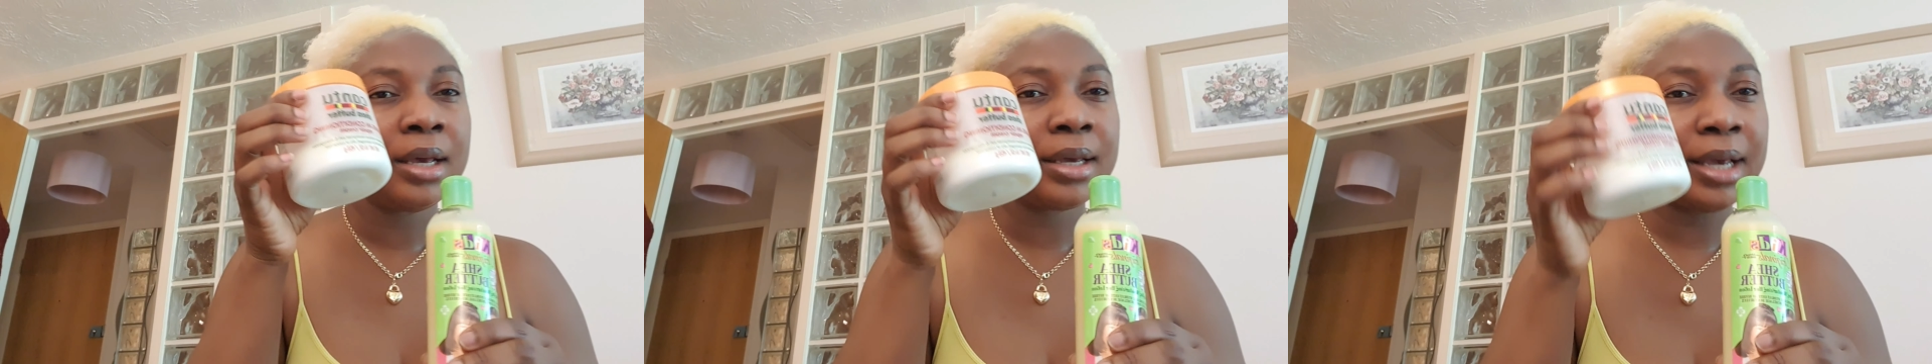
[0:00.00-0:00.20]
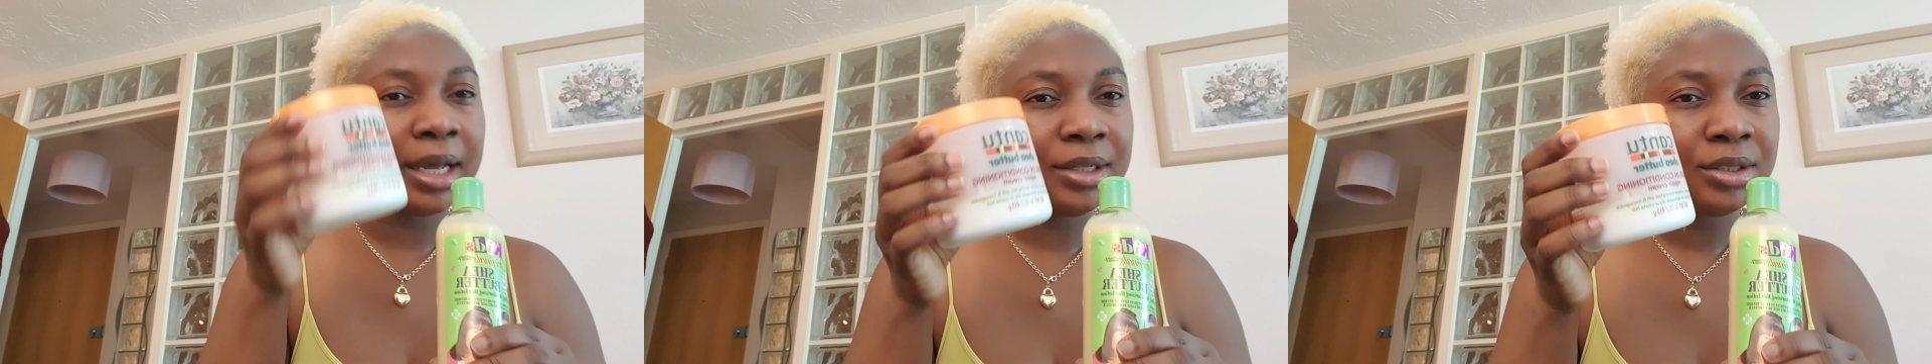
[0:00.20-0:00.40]

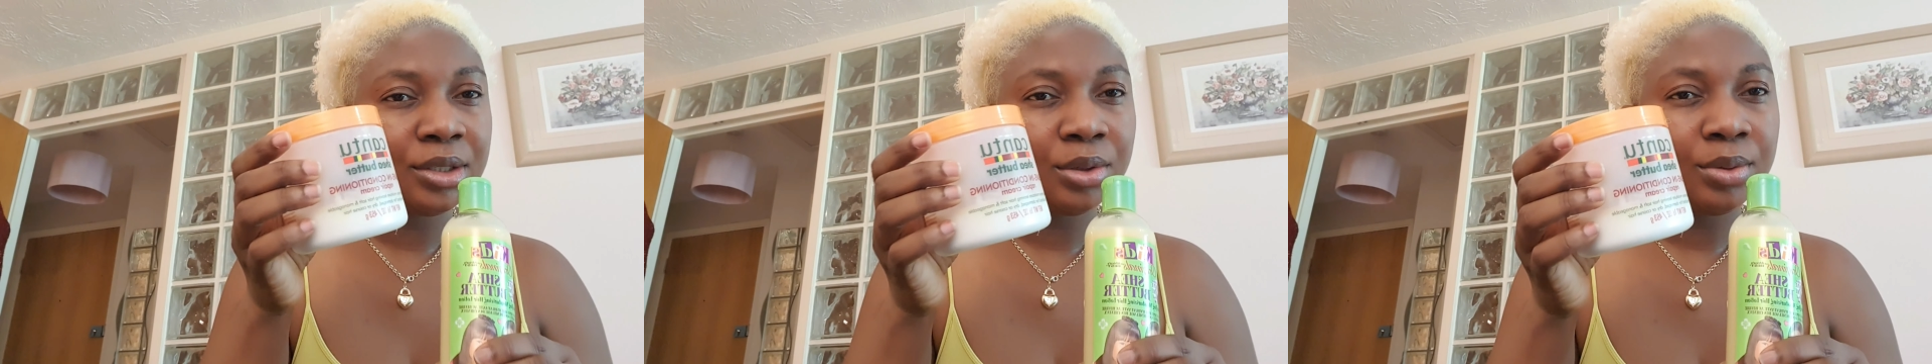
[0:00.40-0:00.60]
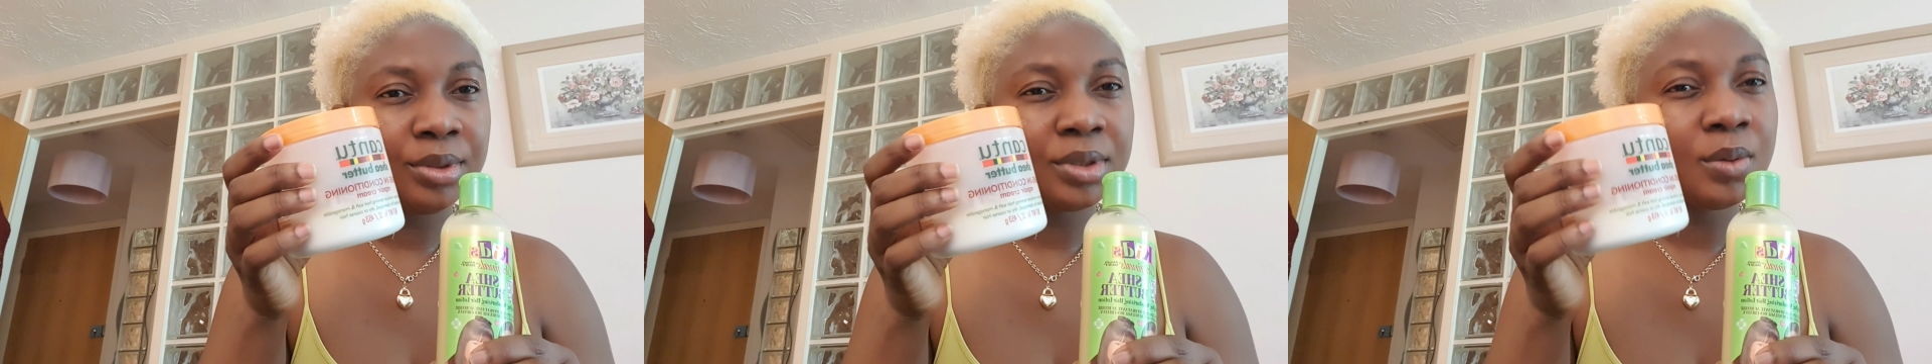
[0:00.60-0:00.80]
Cantu
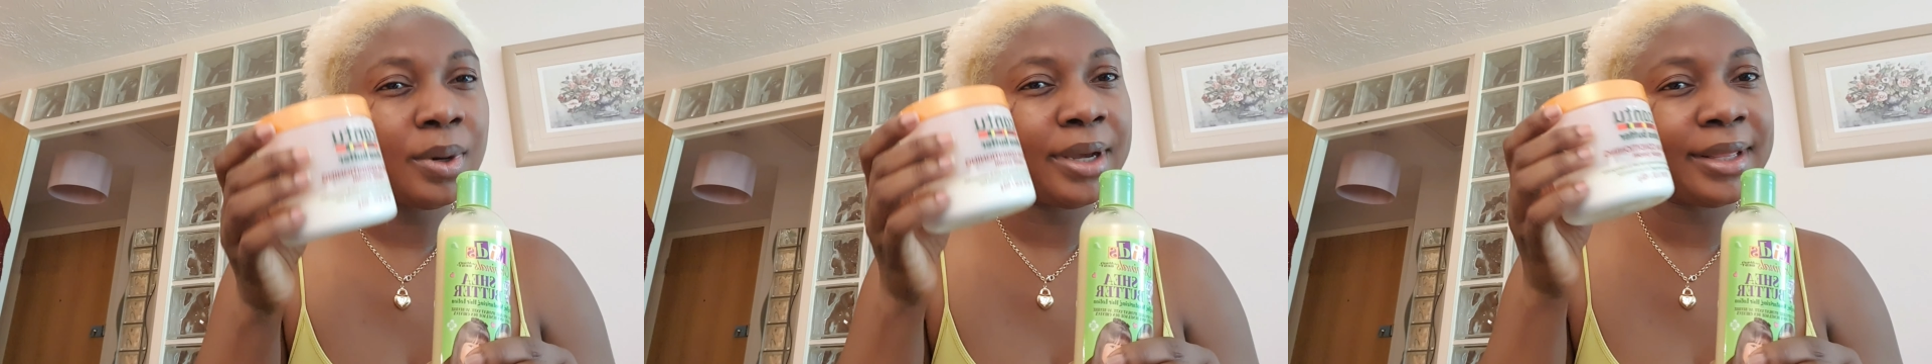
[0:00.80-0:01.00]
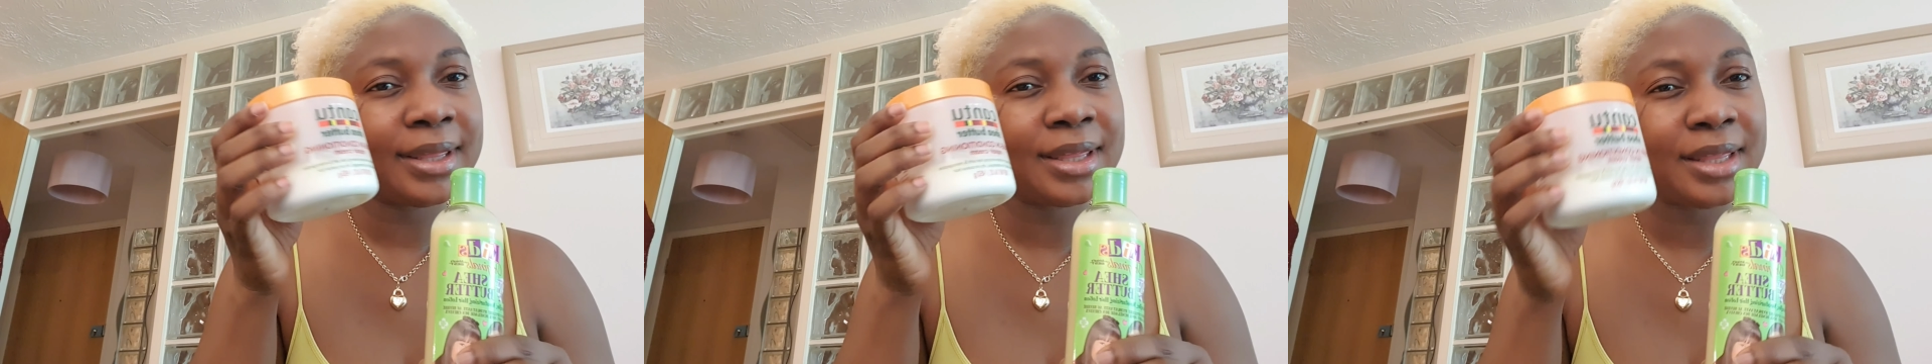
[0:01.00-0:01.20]
is
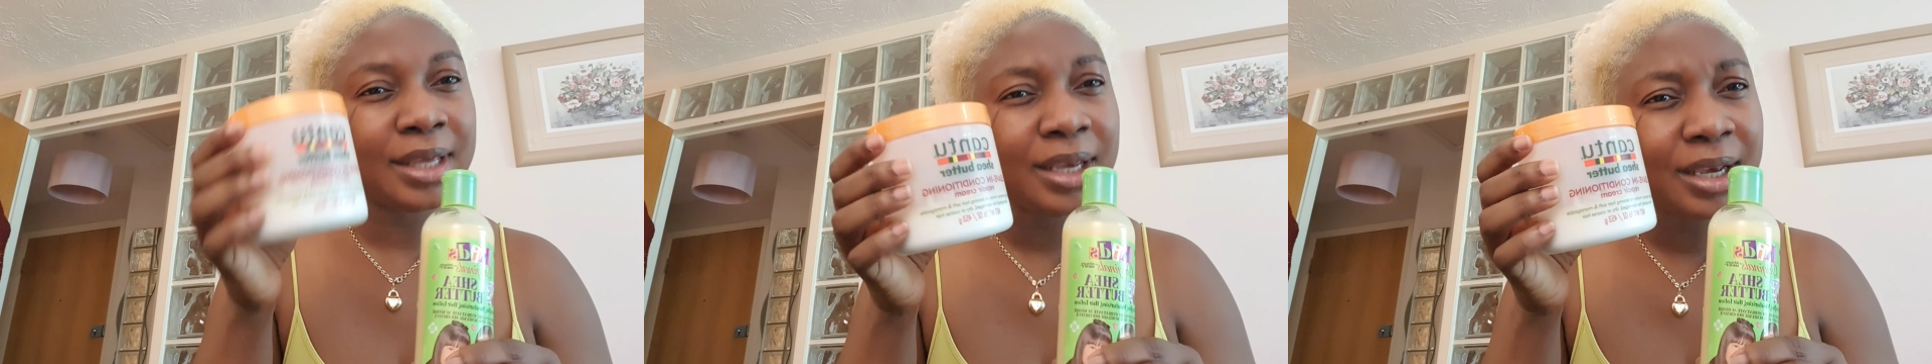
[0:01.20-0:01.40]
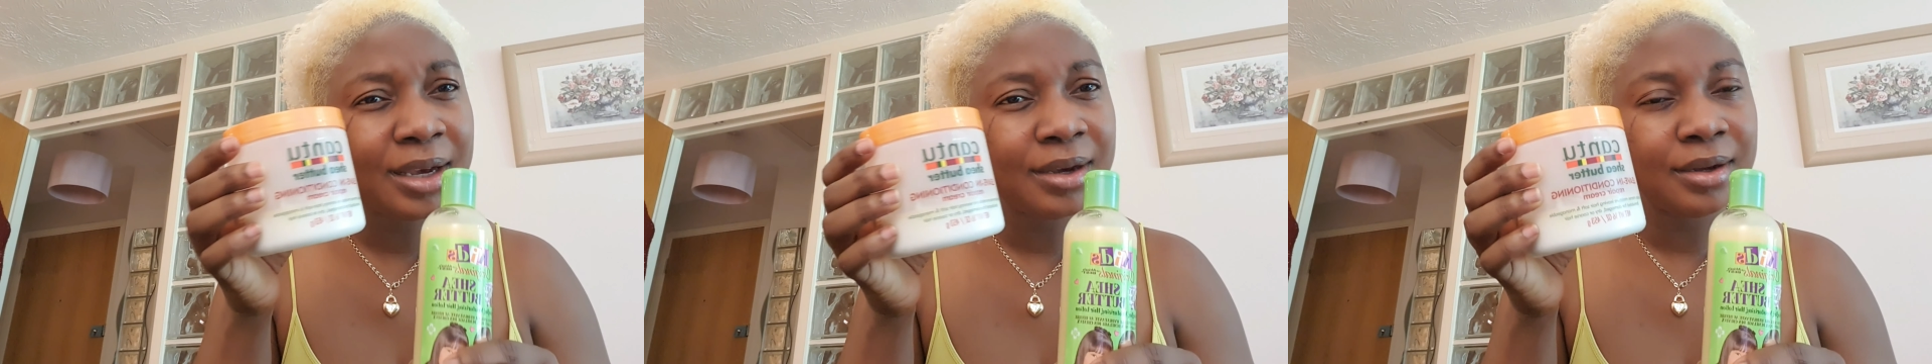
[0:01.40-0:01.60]
quite
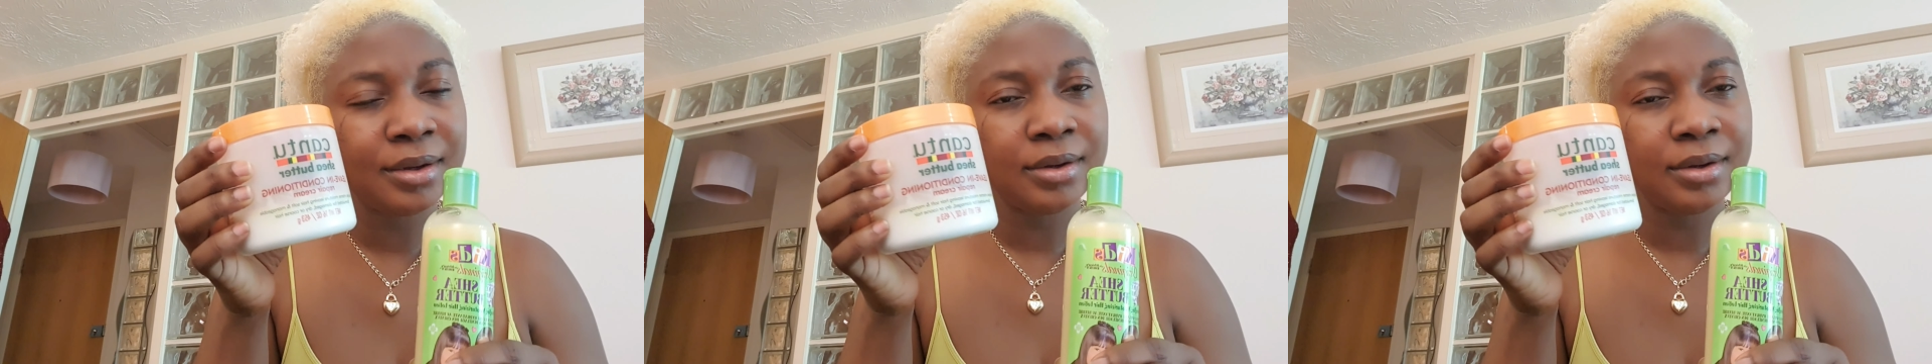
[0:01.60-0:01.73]
thick.